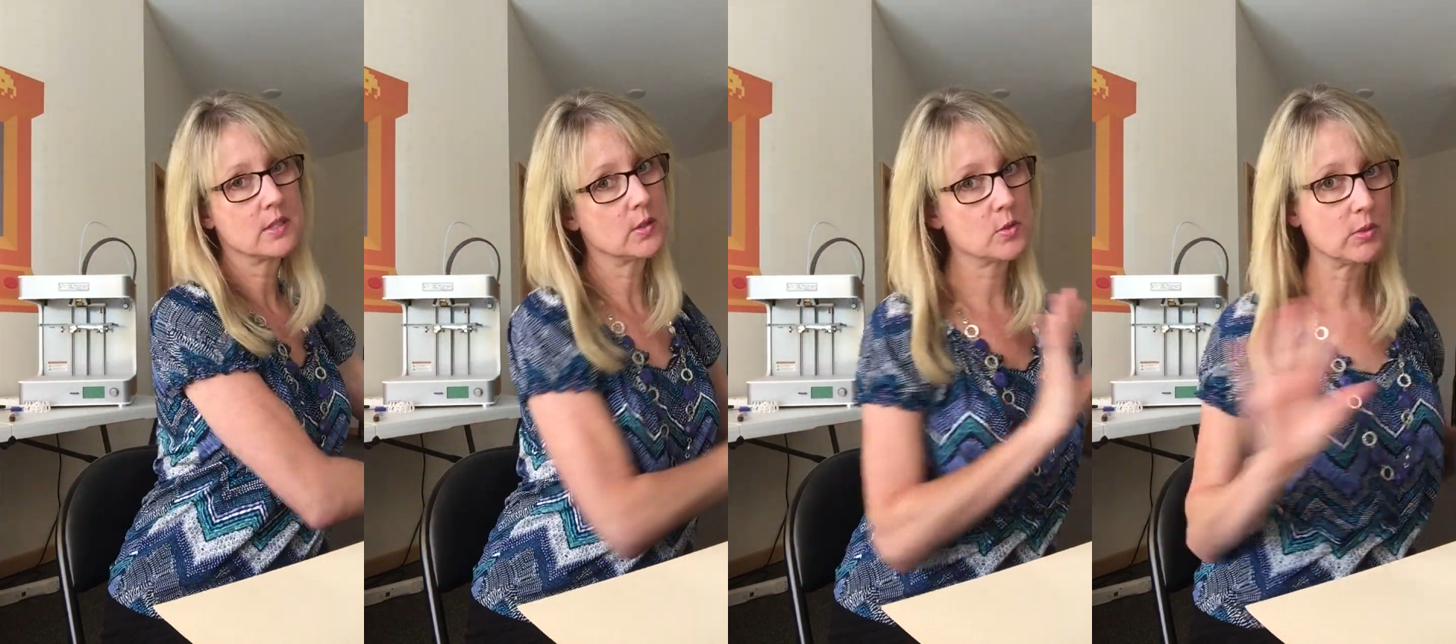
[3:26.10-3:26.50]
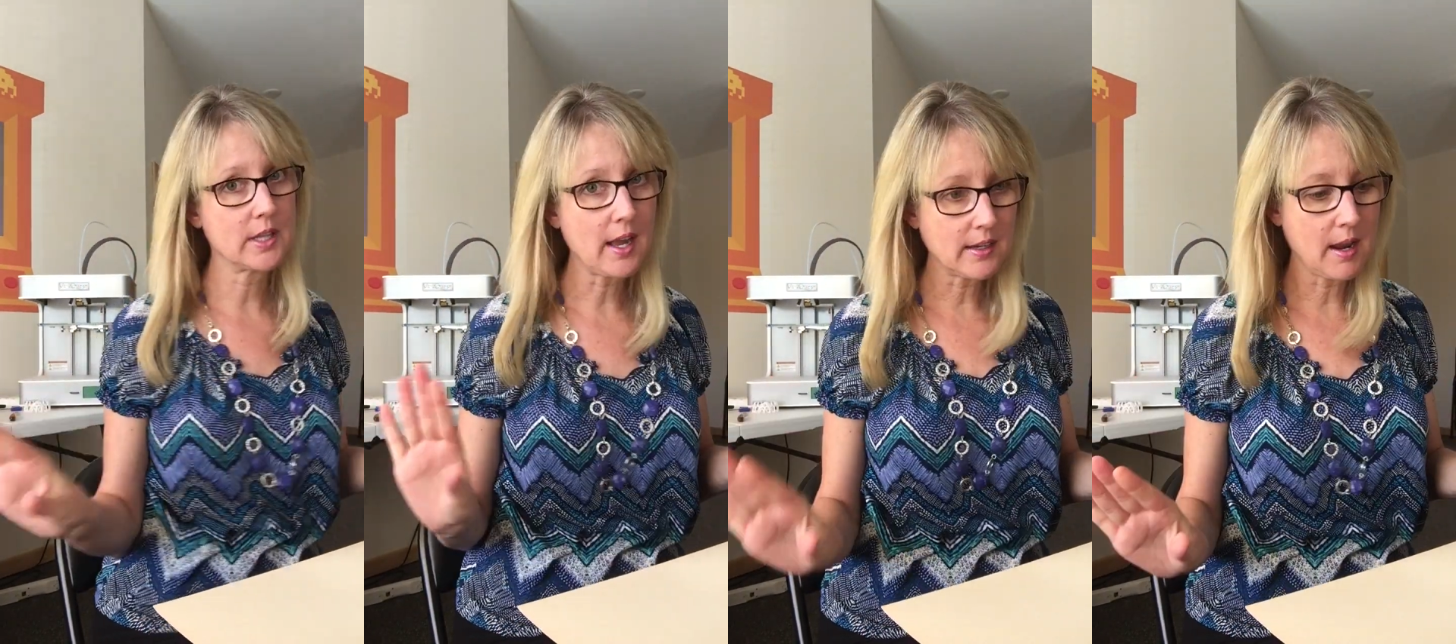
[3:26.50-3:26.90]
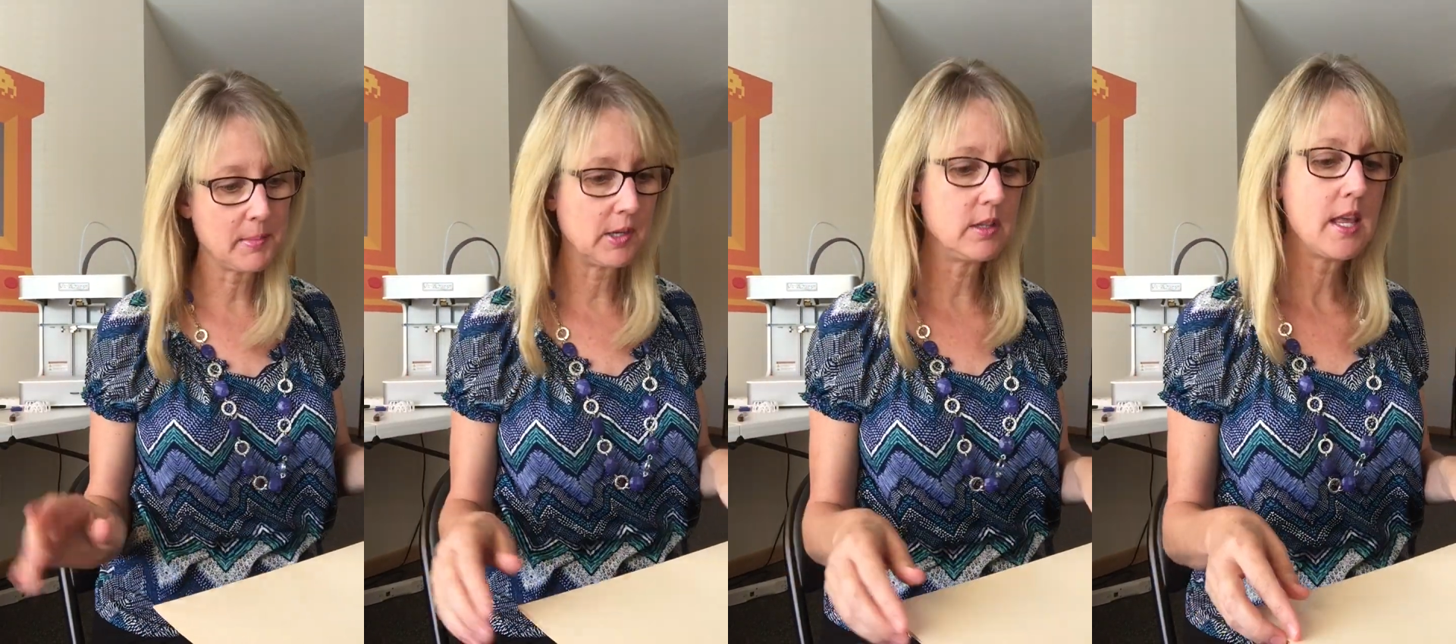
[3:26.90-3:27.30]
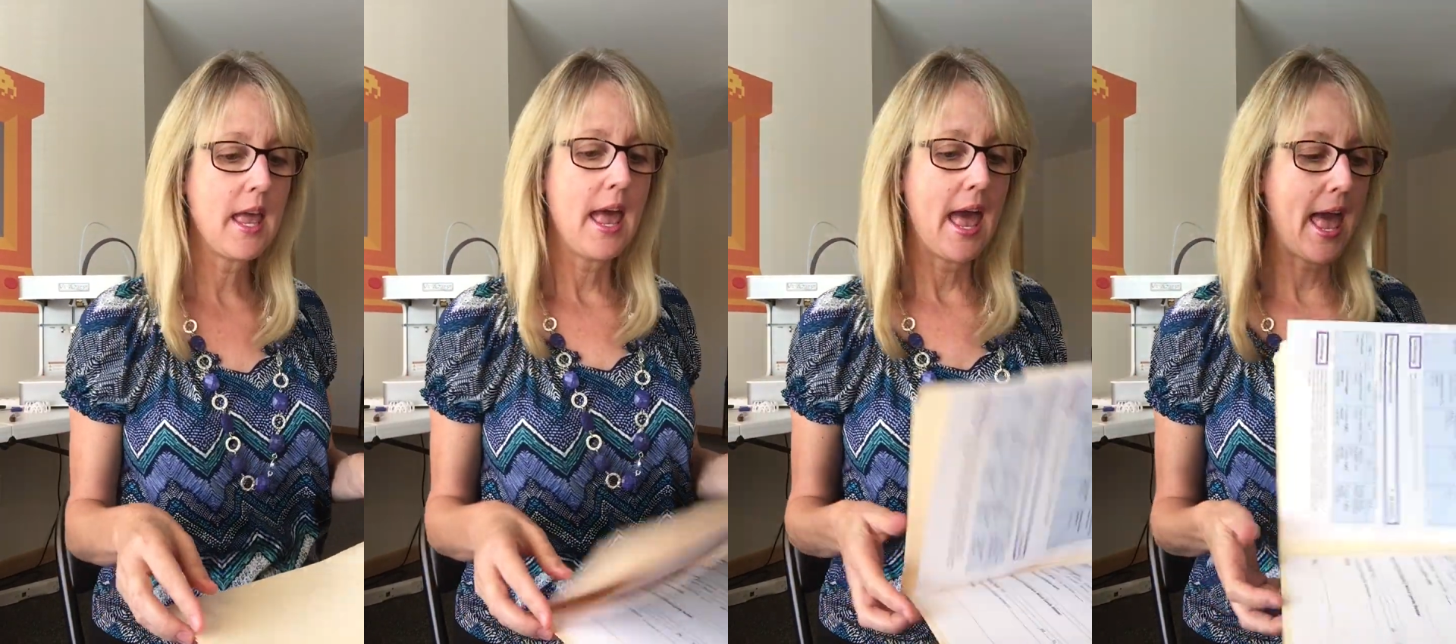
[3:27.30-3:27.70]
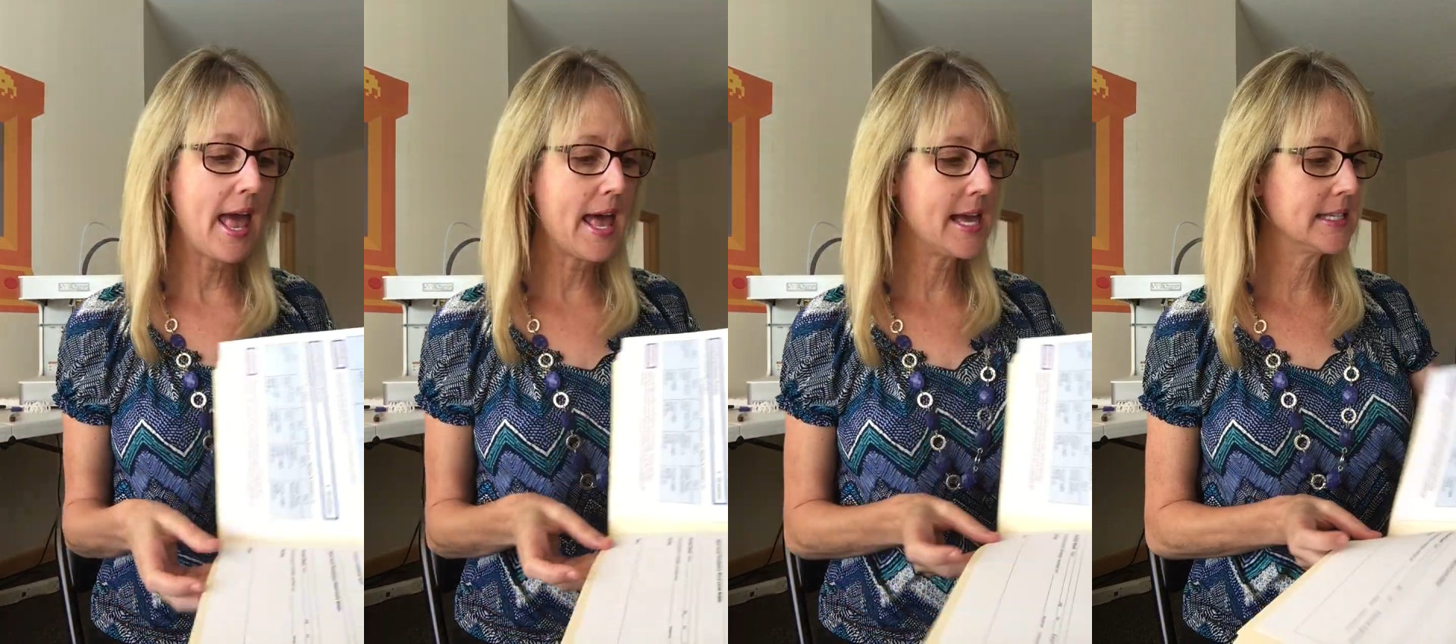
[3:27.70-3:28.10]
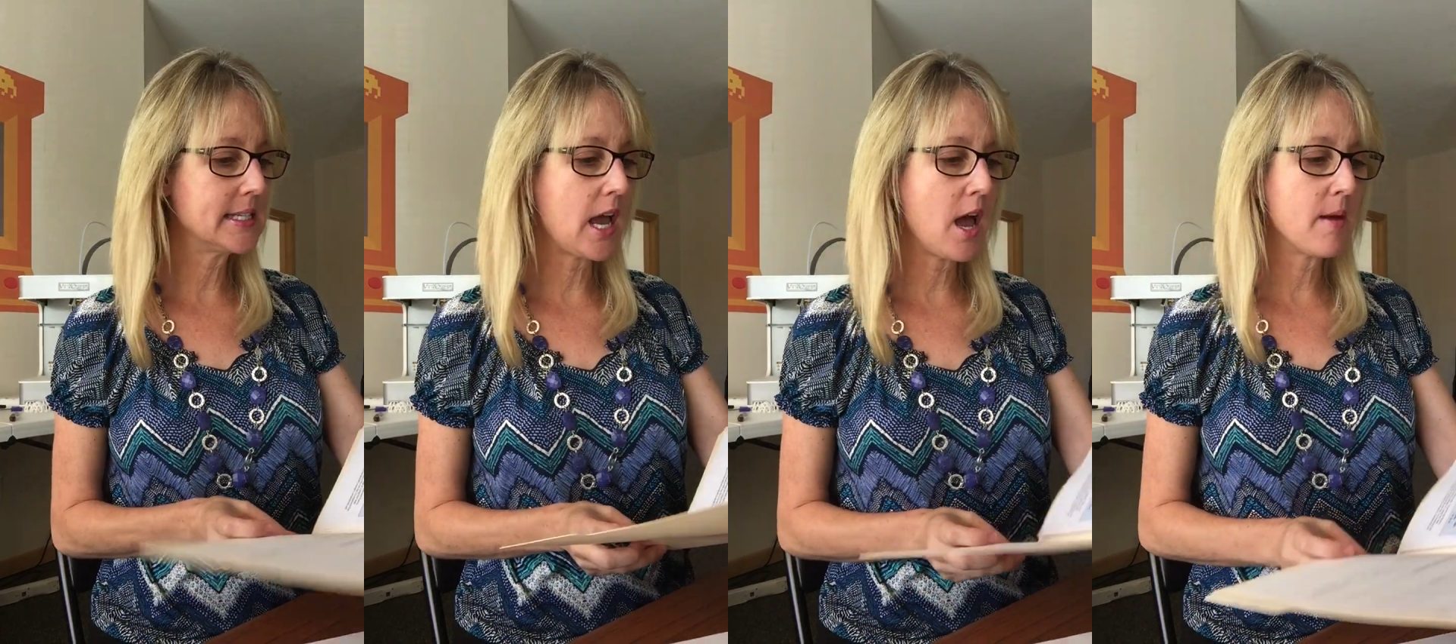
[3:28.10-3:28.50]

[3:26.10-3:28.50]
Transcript: So it's really economical. And